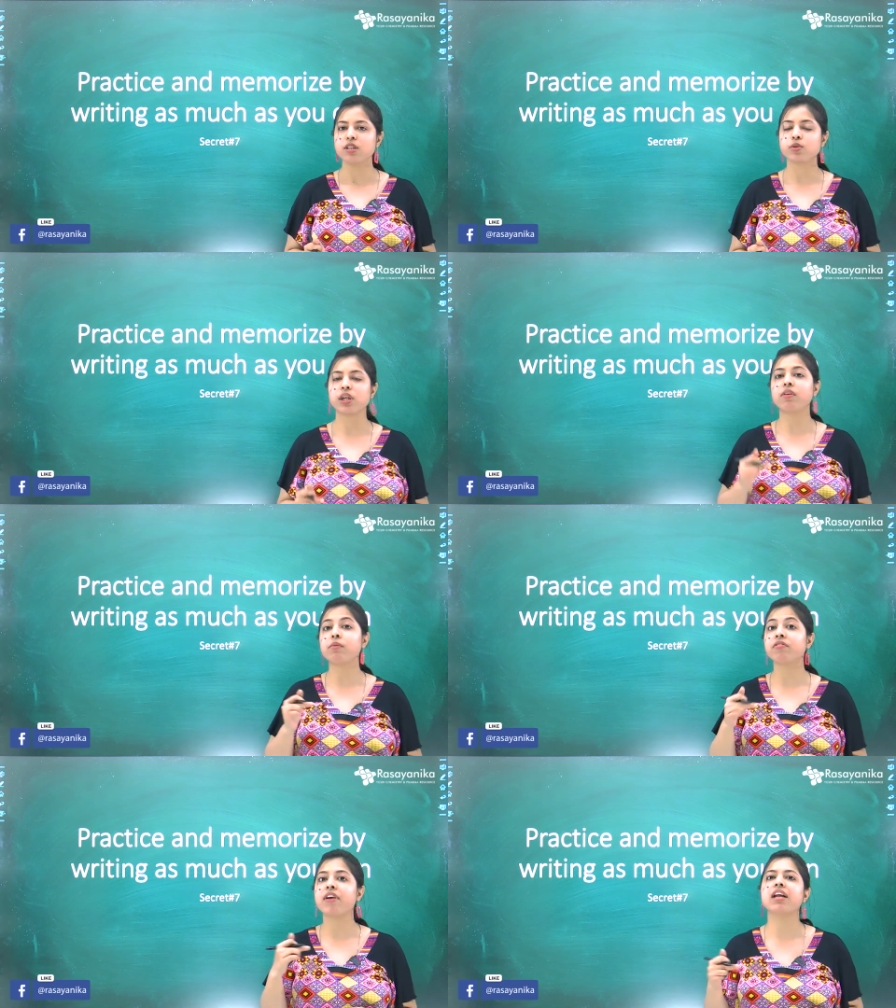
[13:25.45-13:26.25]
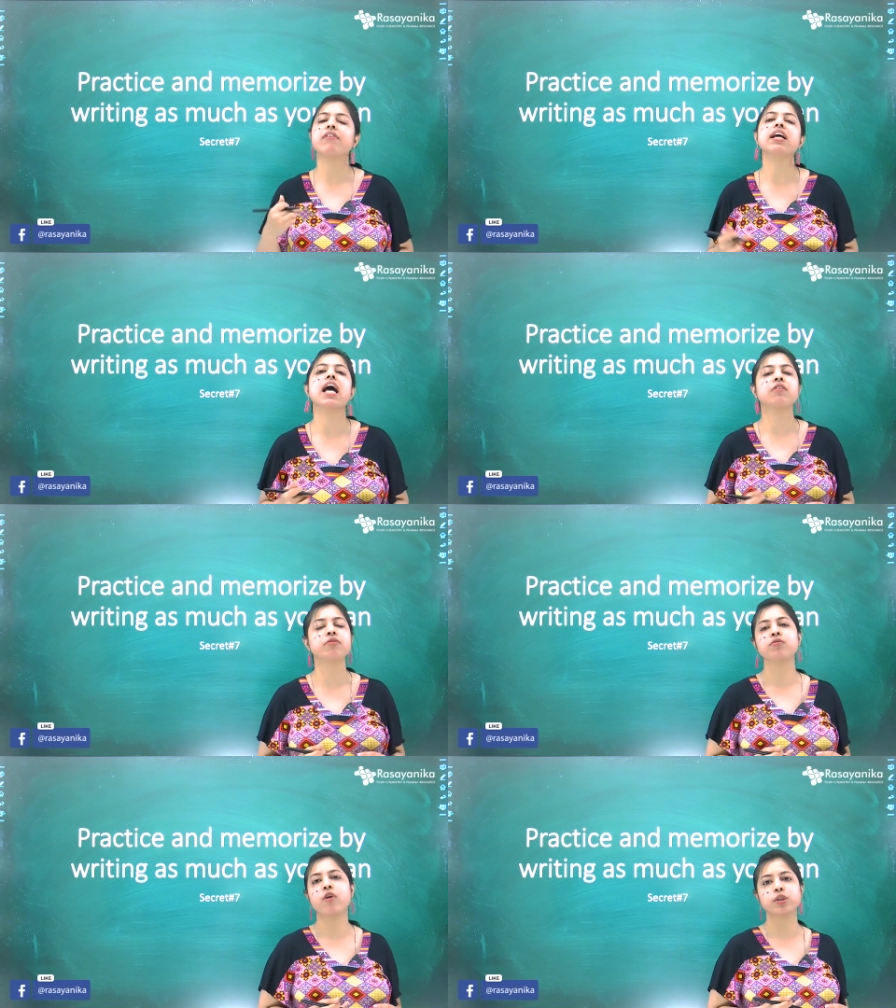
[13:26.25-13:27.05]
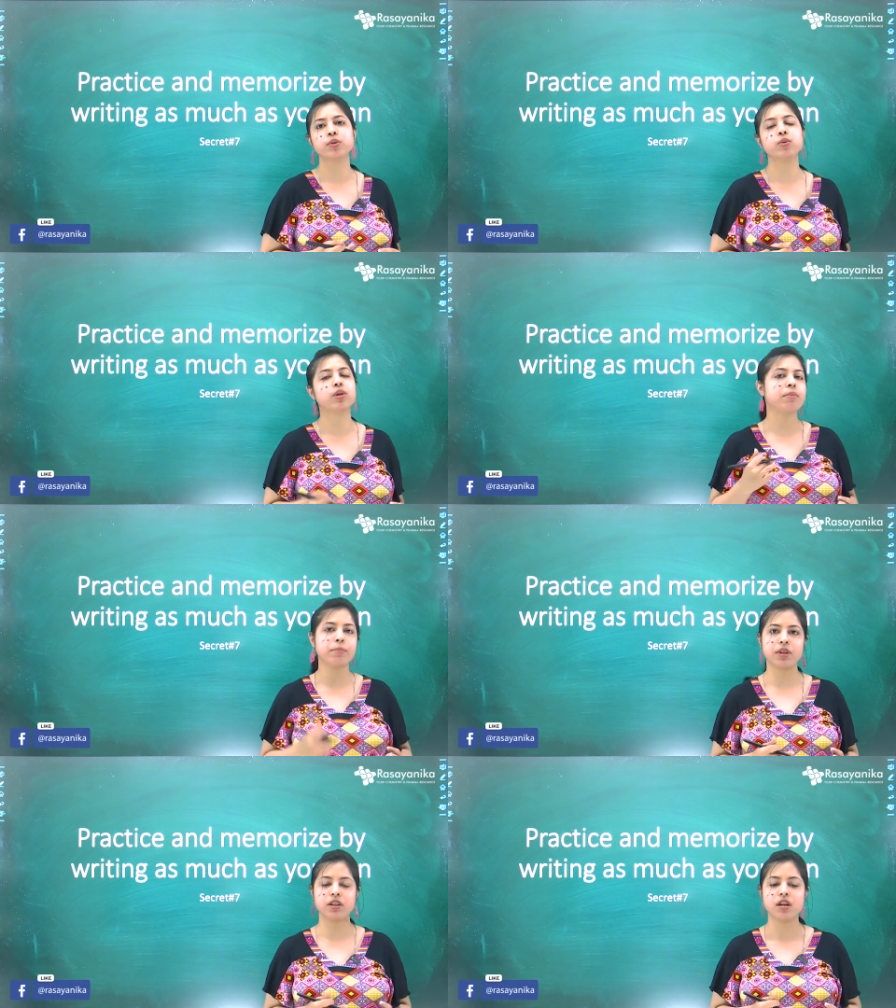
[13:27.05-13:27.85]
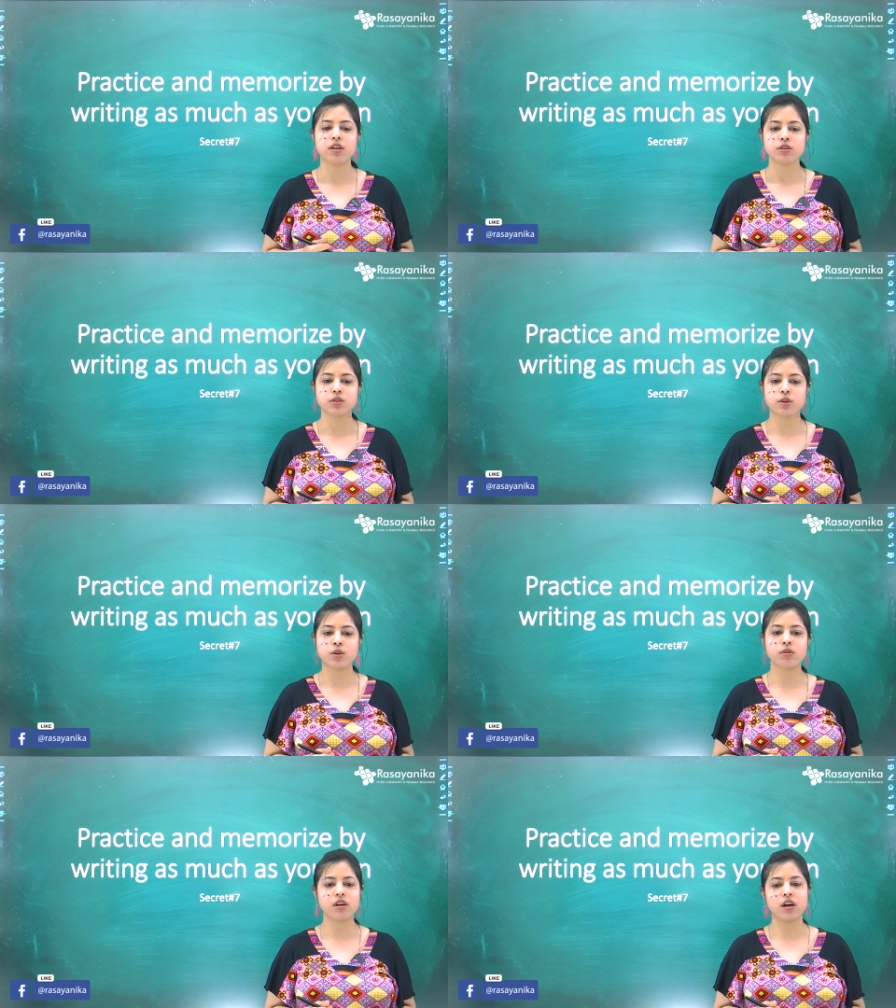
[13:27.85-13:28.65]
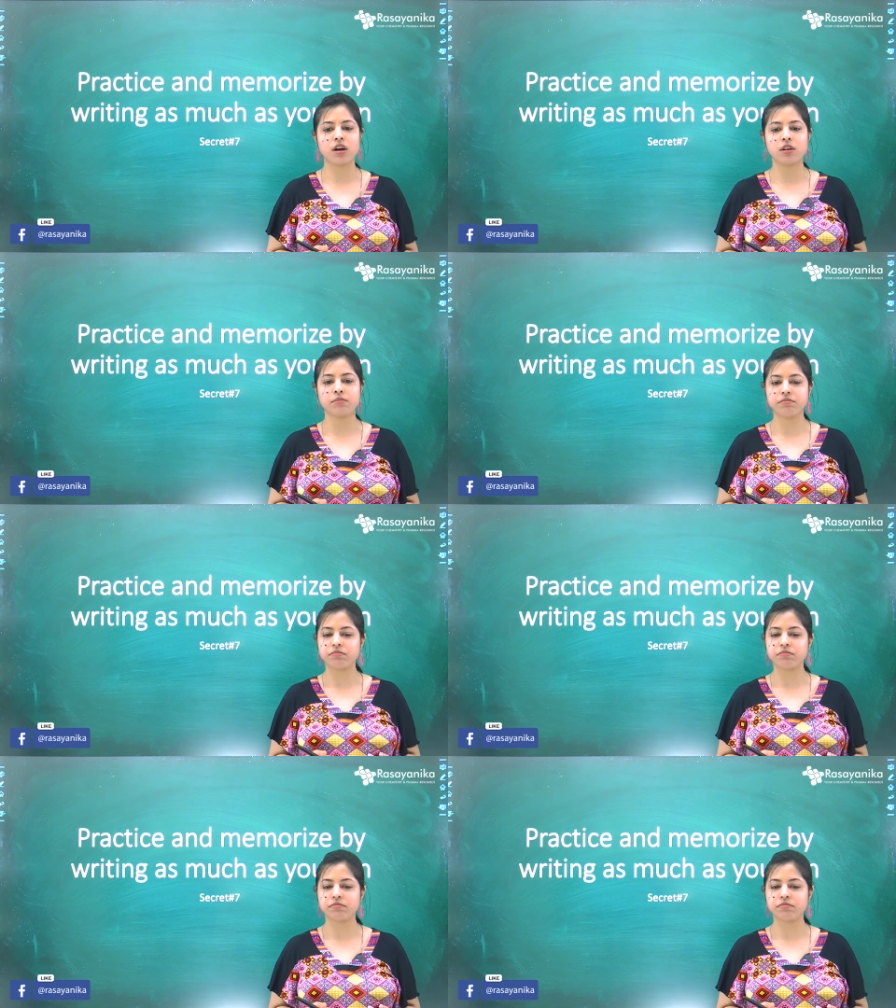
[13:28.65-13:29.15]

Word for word: so it will be very very helpful for you to remember so uh,